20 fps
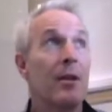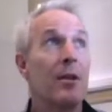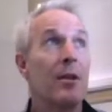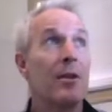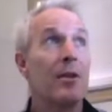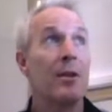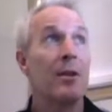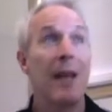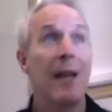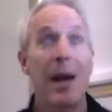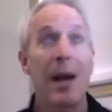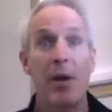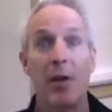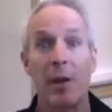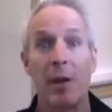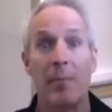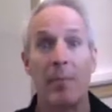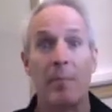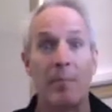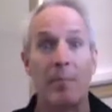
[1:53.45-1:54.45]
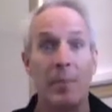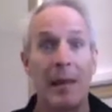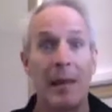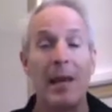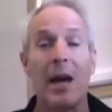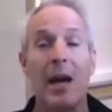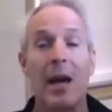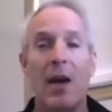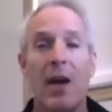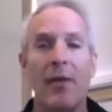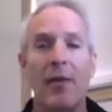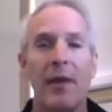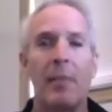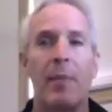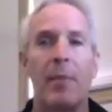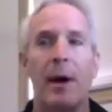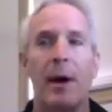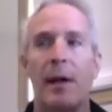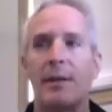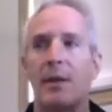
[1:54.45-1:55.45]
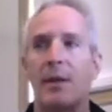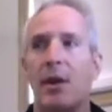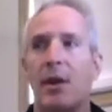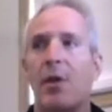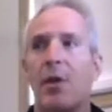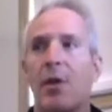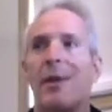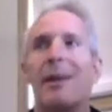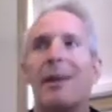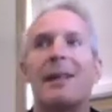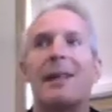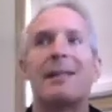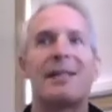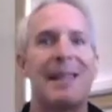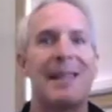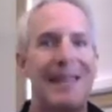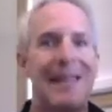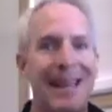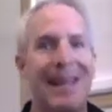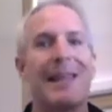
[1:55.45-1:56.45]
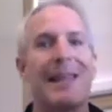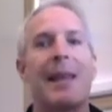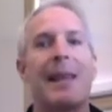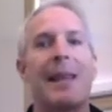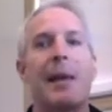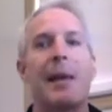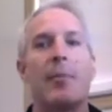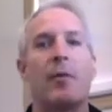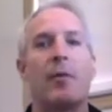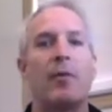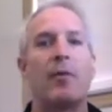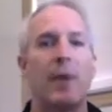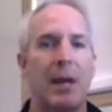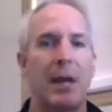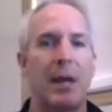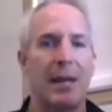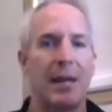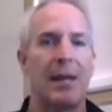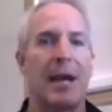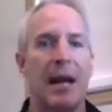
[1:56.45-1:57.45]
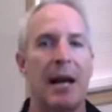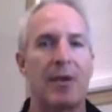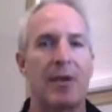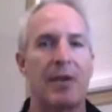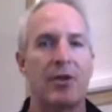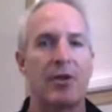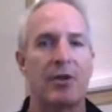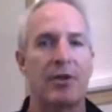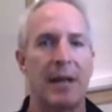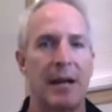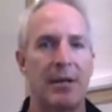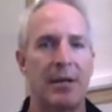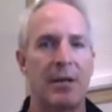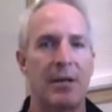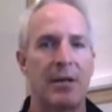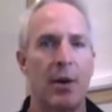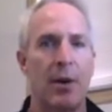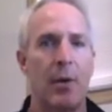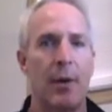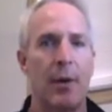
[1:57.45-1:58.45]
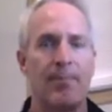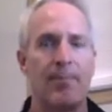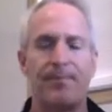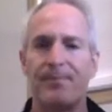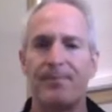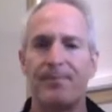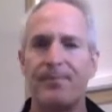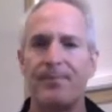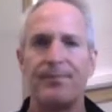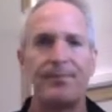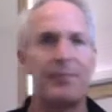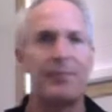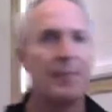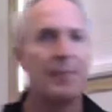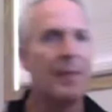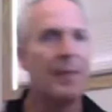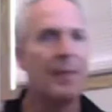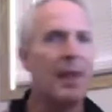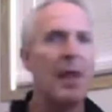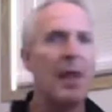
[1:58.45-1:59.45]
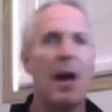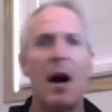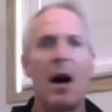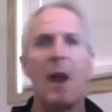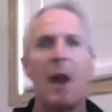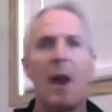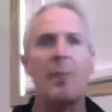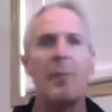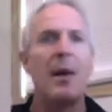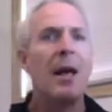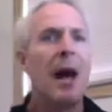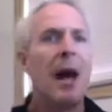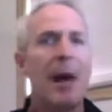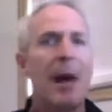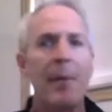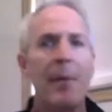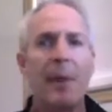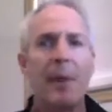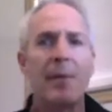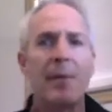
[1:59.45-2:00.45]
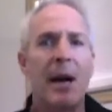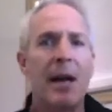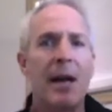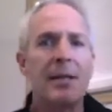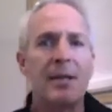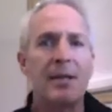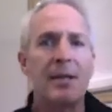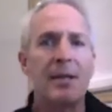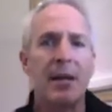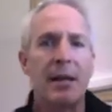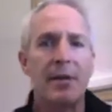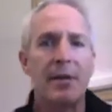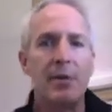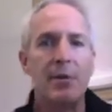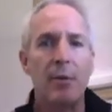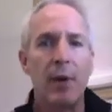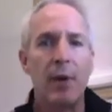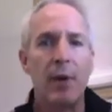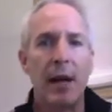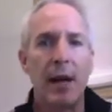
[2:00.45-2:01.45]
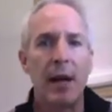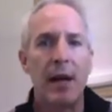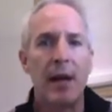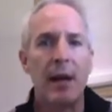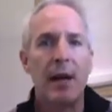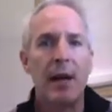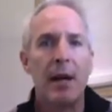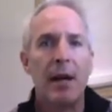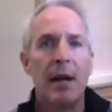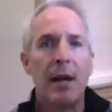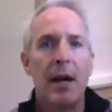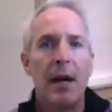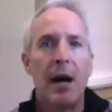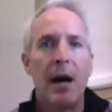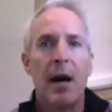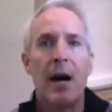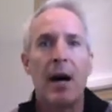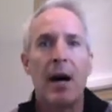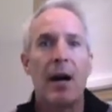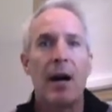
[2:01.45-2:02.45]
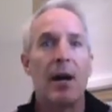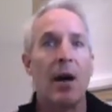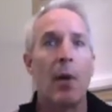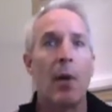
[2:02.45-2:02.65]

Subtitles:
not only be healthy, but to get that movement, get the exercise going. I'm constantly doing a